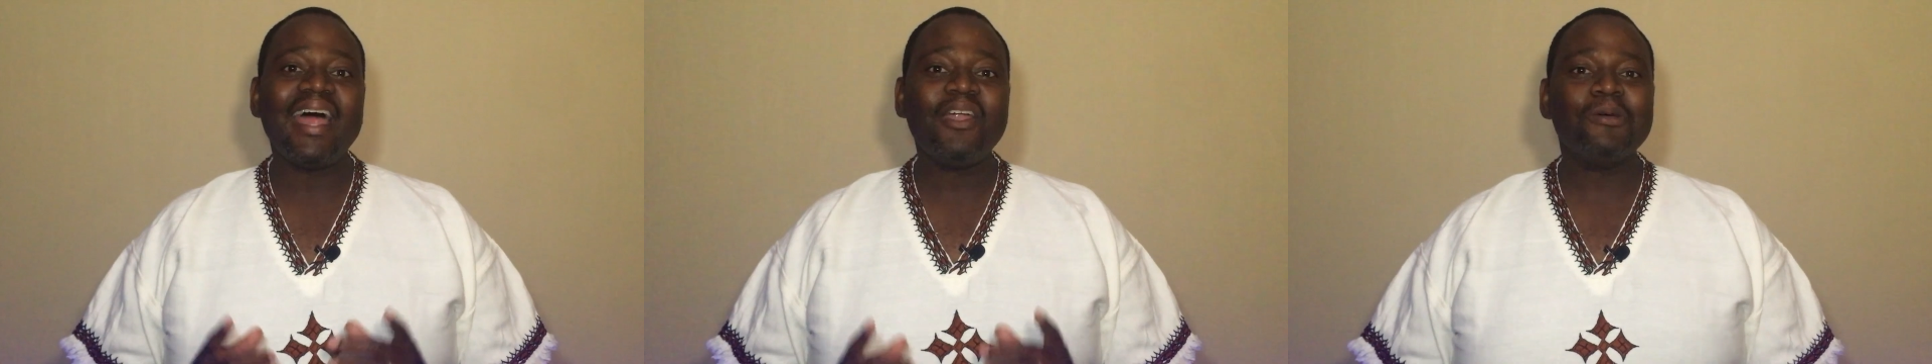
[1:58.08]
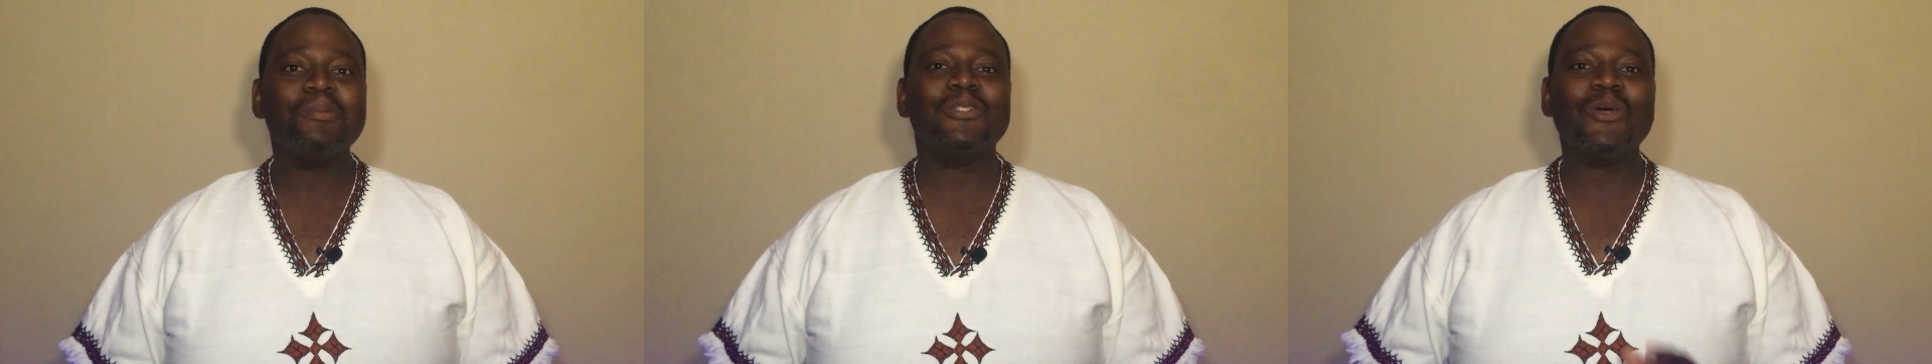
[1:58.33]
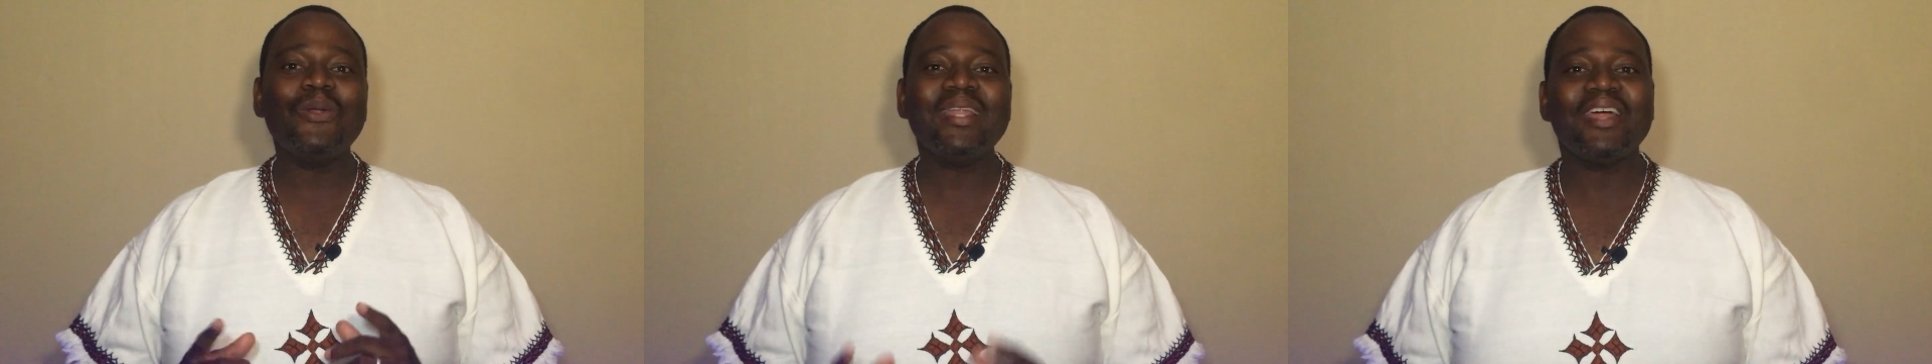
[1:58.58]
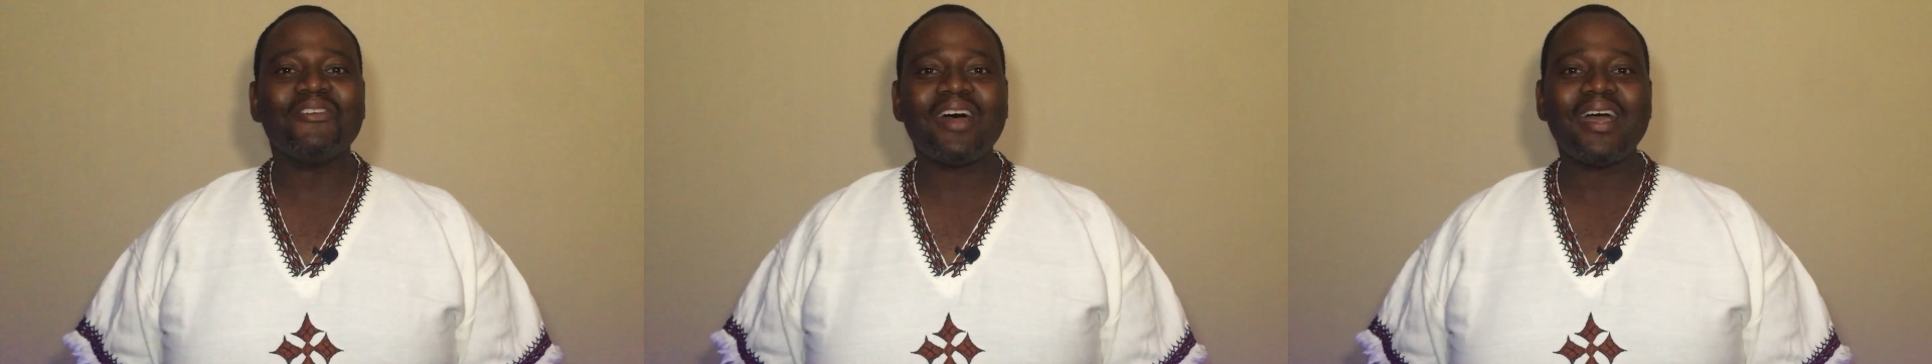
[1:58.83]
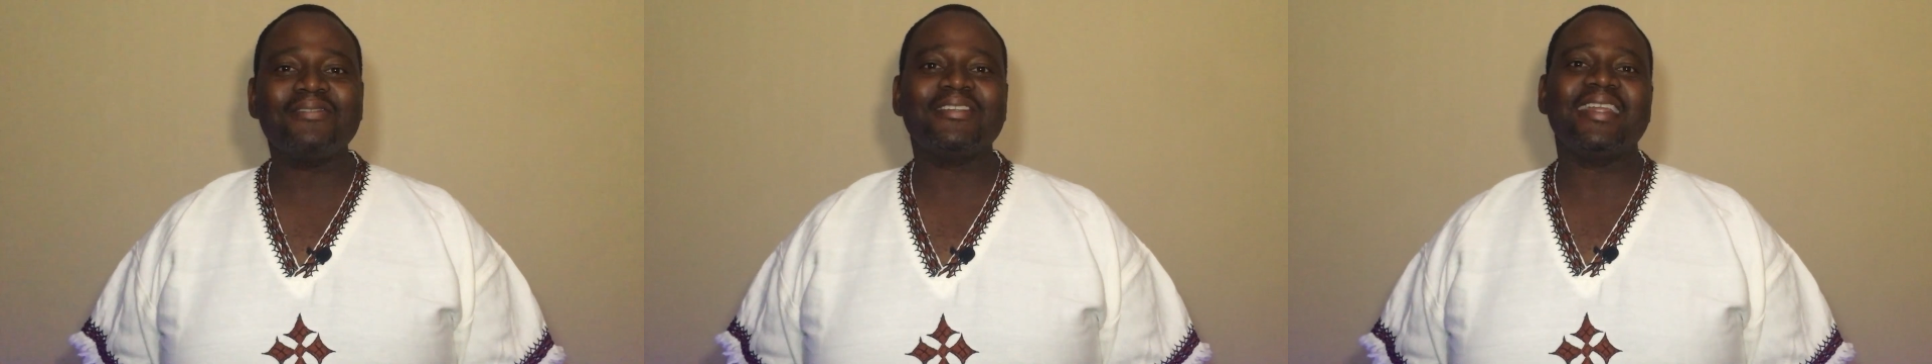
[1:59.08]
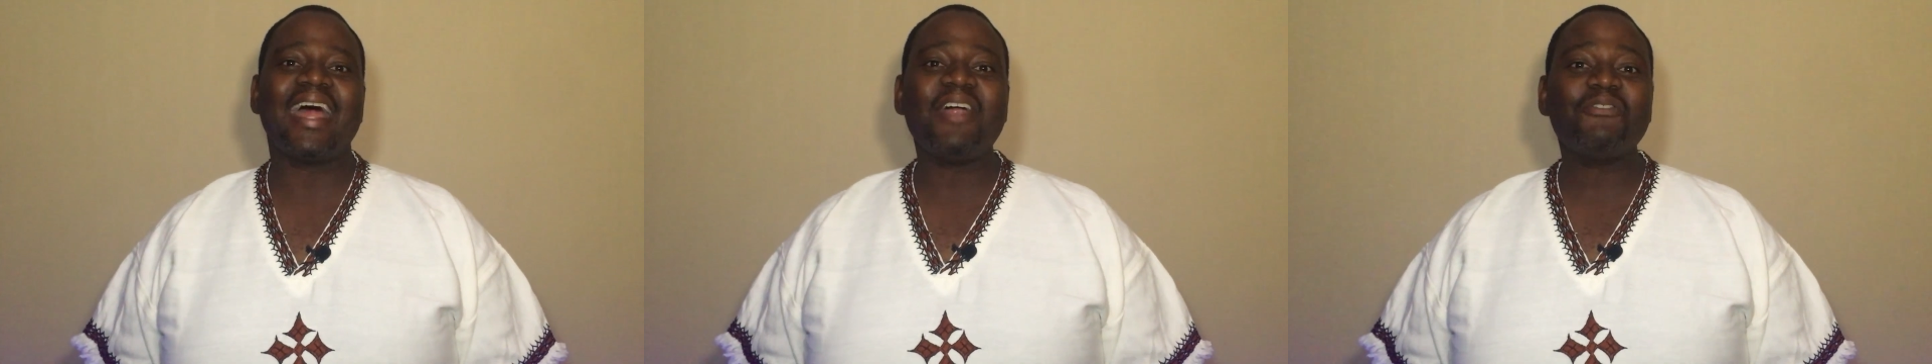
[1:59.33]
Arabs only arrived
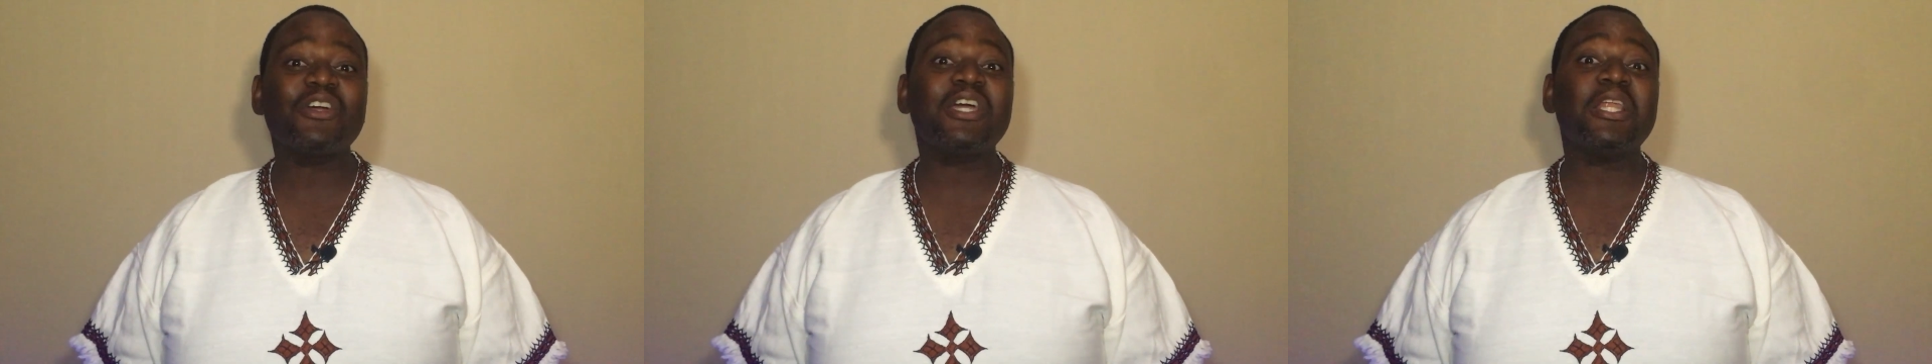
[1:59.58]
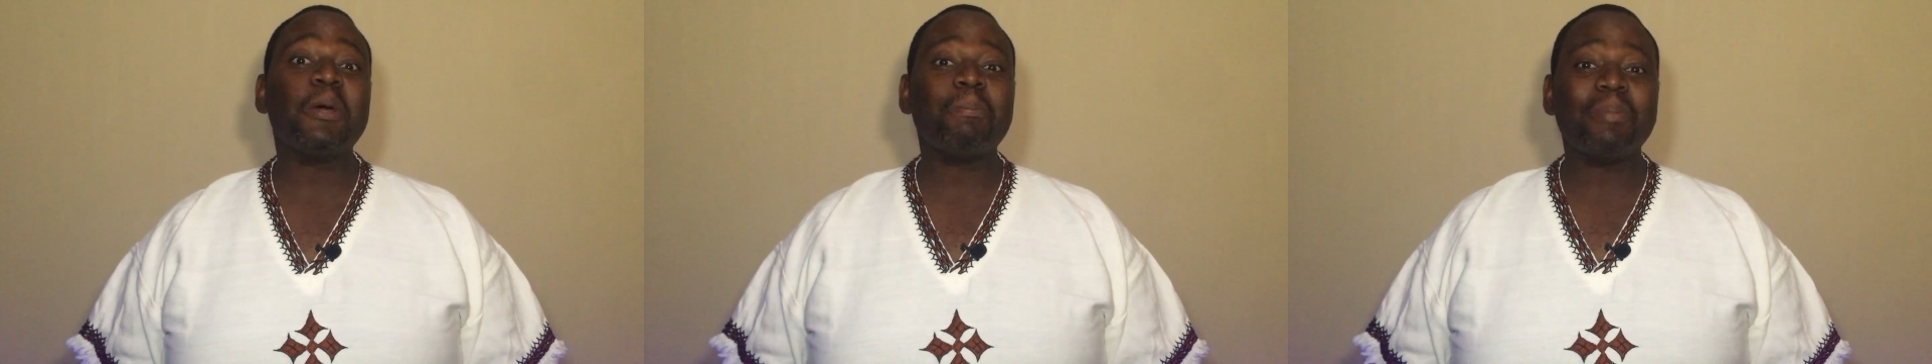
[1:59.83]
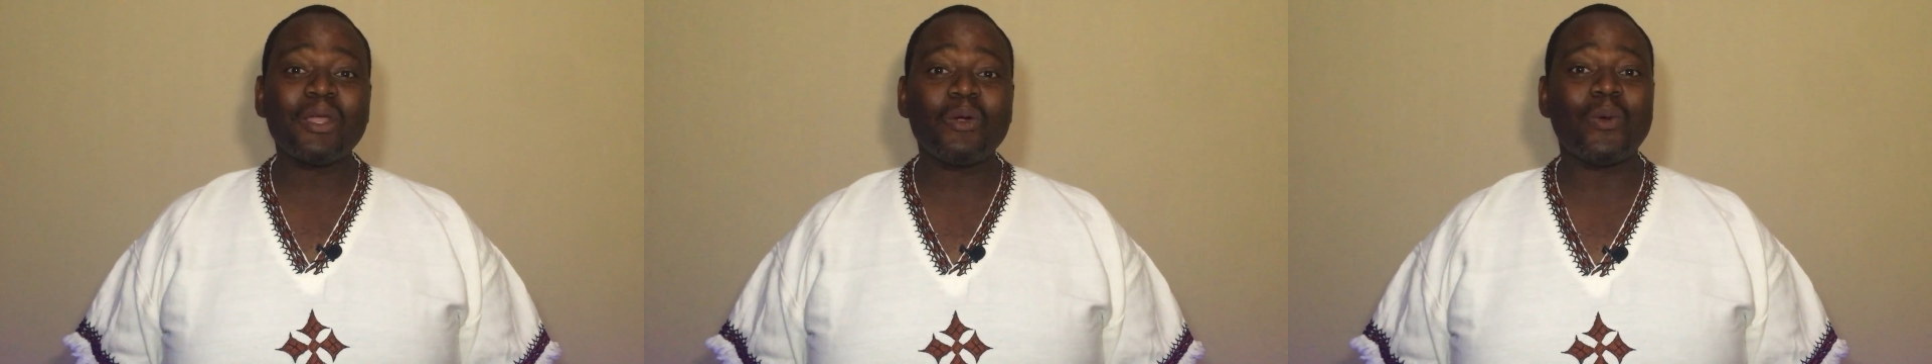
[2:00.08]
in Africa in a big